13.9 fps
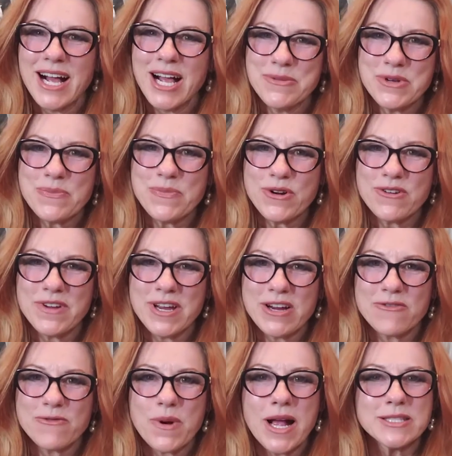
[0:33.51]
I'm your purveyor
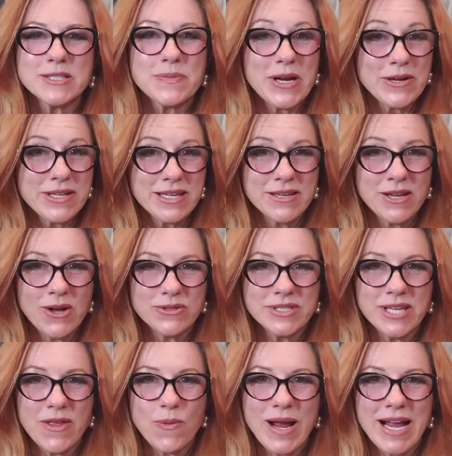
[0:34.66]
of prosperity and
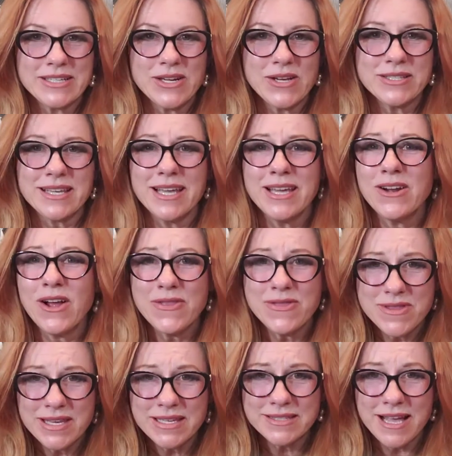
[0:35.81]
host, Heather Wagenhals, and on
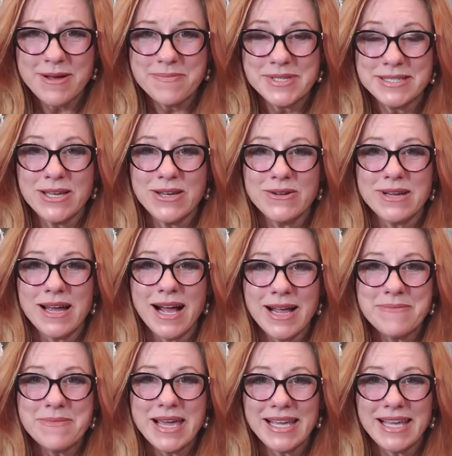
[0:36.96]
this episode,
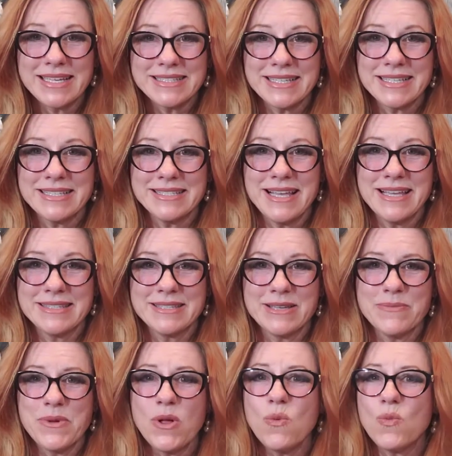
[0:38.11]
I'm making success
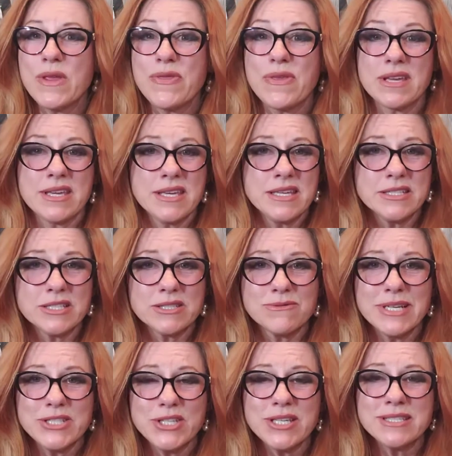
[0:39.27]
simple with the keys to
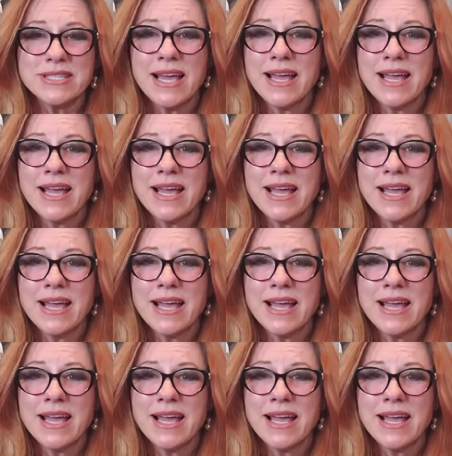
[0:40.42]
riches.